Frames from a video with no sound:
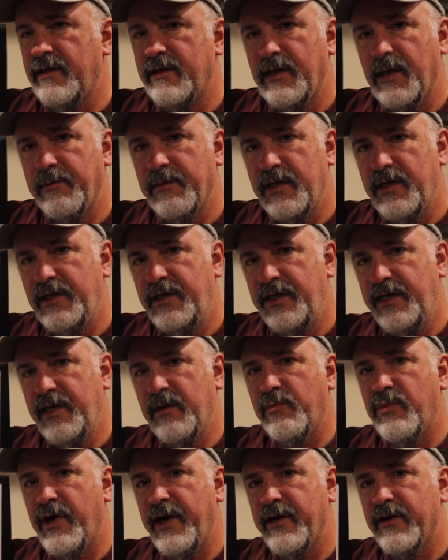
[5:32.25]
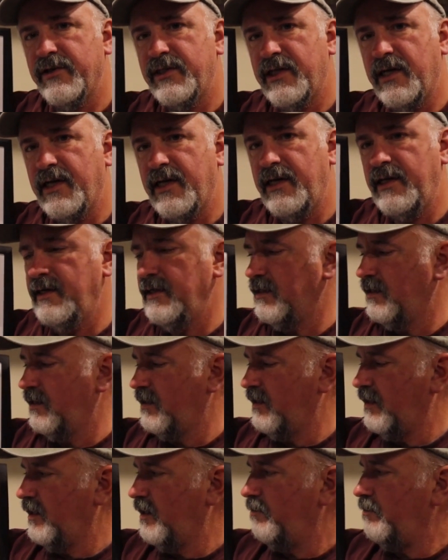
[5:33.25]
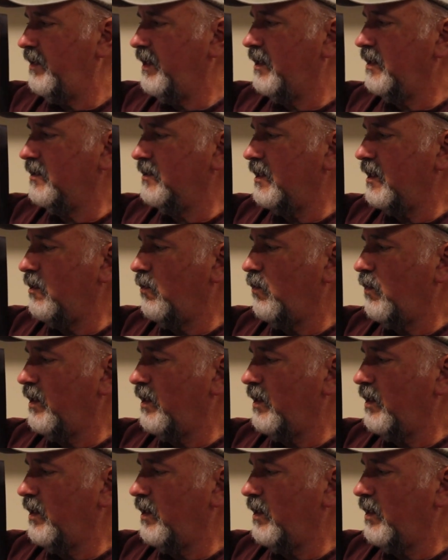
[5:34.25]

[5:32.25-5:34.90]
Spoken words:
I'm going to need a breaker tie, because I don't